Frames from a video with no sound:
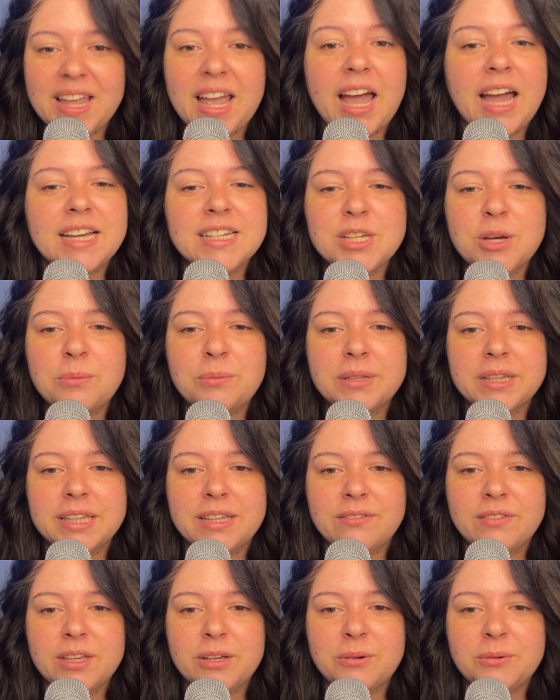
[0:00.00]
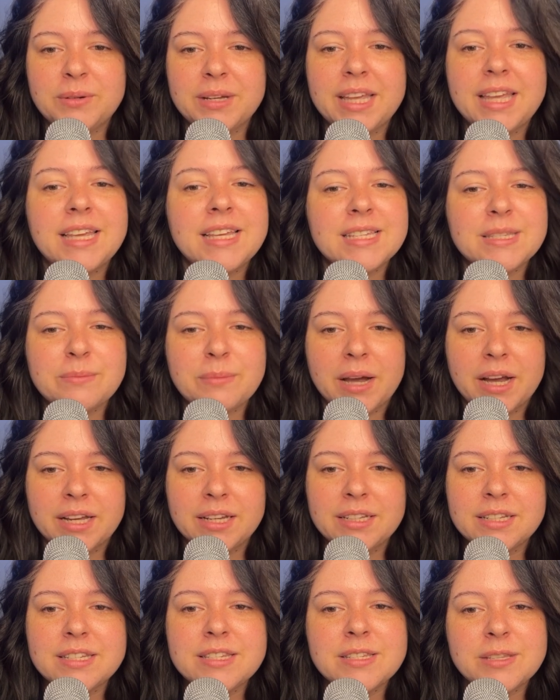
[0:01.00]
I don't believe you. He's
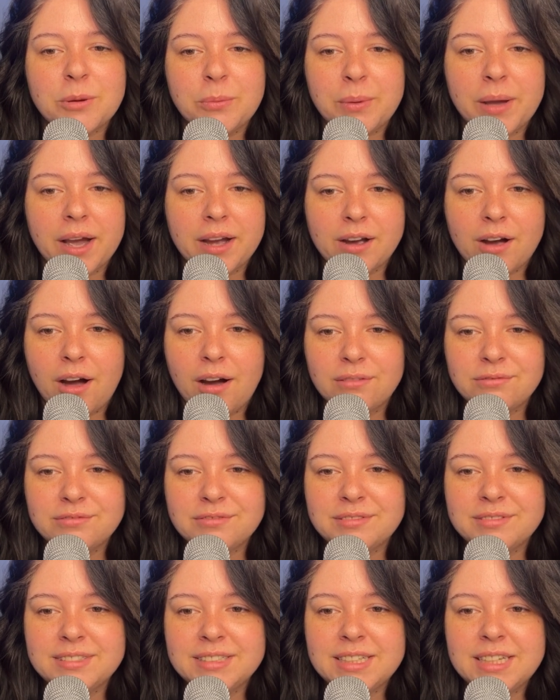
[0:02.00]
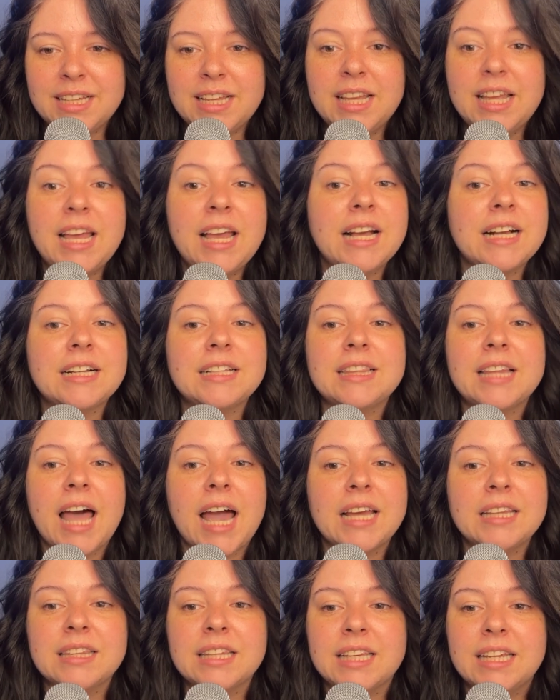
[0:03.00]
mine, so back off.
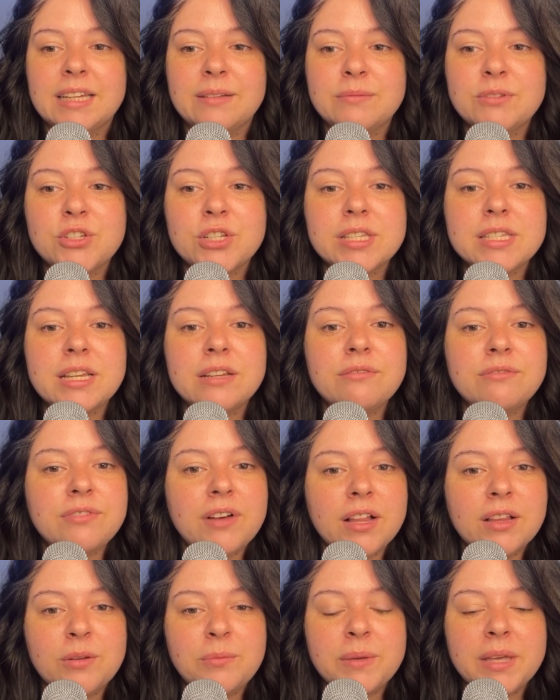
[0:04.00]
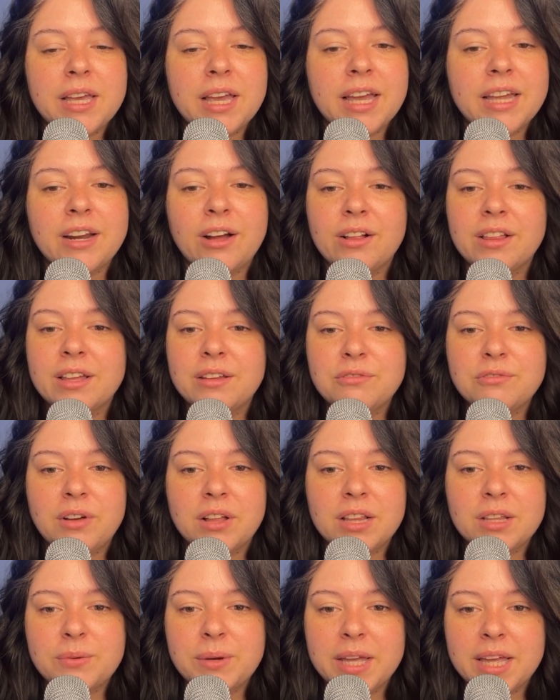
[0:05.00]
Gladly, just unfollow me and I'll
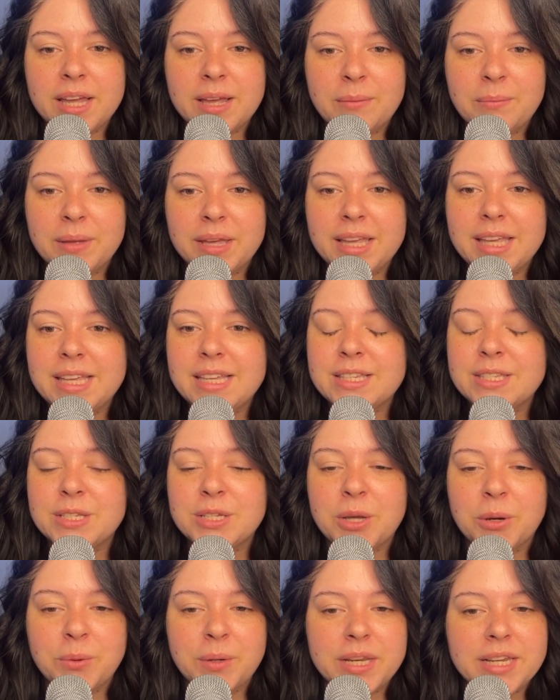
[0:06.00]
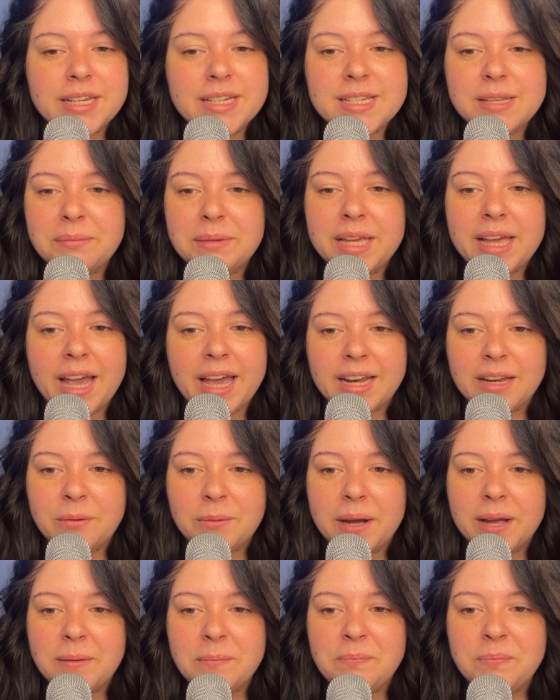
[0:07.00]
unfollow him. He's no need to me
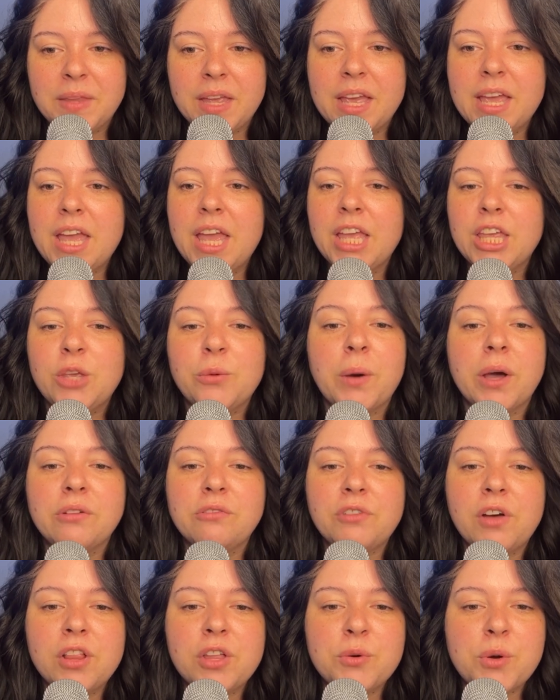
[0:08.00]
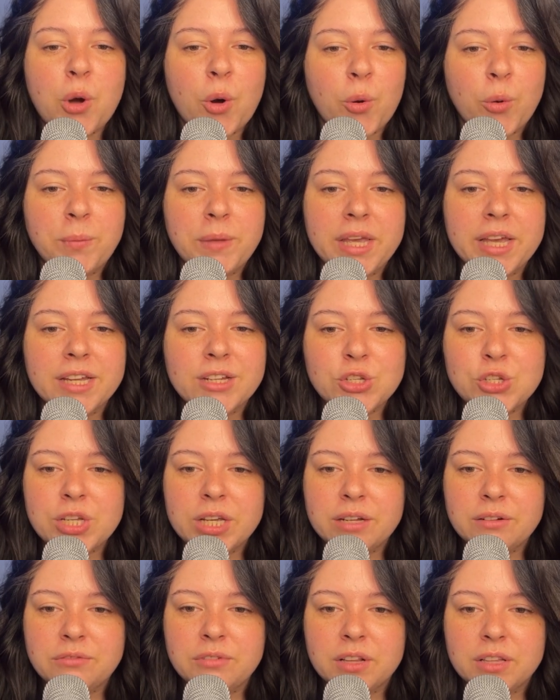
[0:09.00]
anyway. You unfollow Colby and she
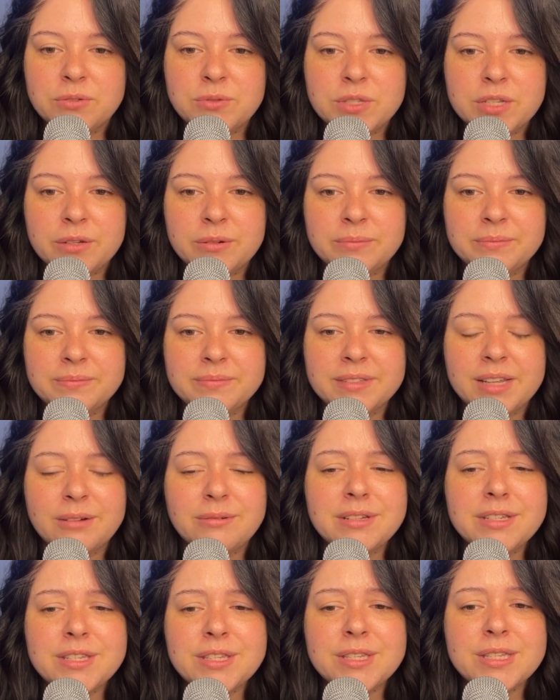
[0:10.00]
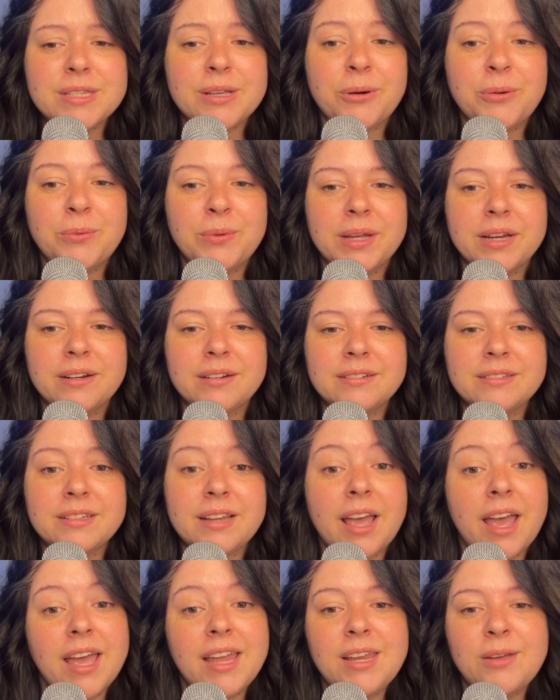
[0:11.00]
unfollows you. That was so weird.
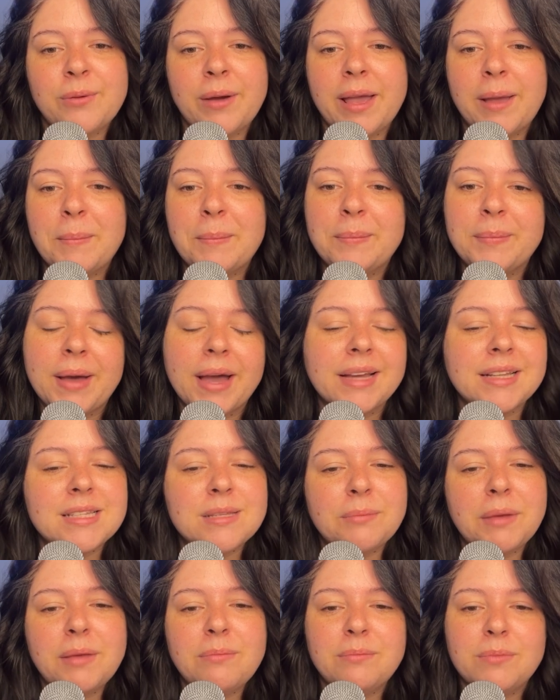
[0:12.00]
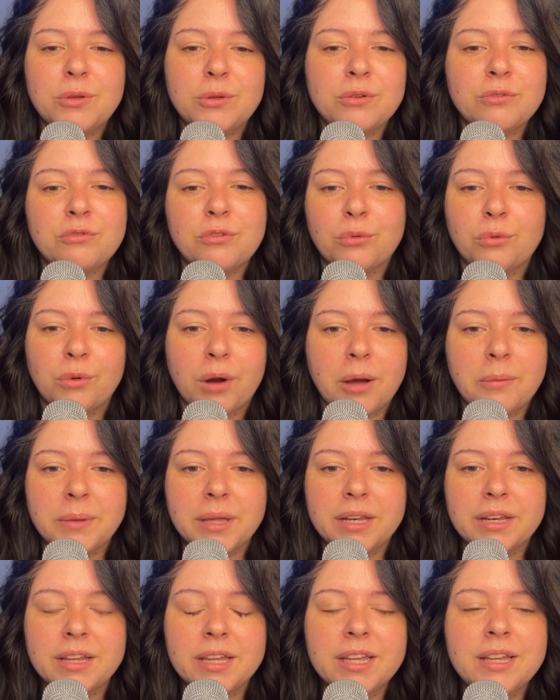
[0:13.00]
Anyway, back to my beautiful
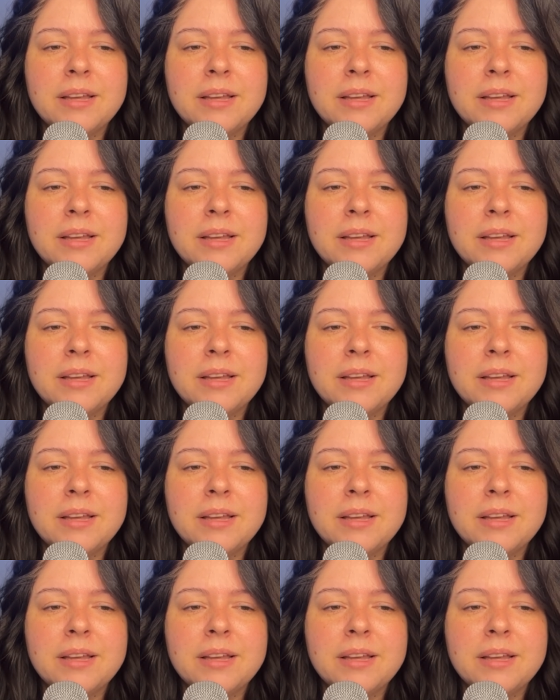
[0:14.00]
ramen.